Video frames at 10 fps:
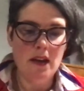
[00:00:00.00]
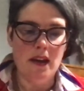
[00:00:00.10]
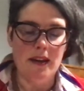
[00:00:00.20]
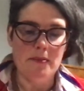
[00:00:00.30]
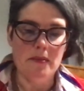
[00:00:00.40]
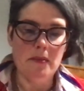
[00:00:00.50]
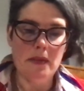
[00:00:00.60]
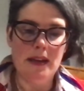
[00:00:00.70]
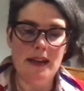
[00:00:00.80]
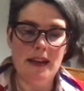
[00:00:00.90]
Um,
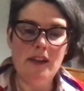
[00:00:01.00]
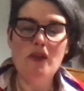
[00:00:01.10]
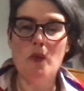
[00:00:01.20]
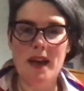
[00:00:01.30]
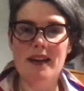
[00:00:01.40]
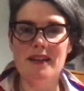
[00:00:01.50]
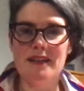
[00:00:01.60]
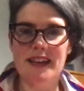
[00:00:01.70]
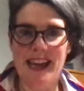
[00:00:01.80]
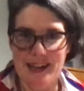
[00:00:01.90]
if we are
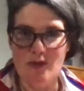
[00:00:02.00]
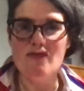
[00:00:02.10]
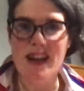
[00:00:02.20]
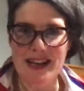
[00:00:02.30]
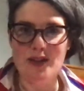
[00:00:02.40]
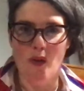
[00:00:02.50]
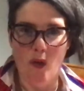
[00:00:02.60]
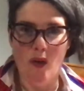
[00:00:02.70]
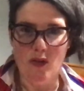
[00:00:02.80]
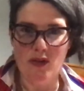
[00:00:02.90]
getting rid
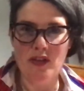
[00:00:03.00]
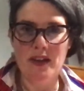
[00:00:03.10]
of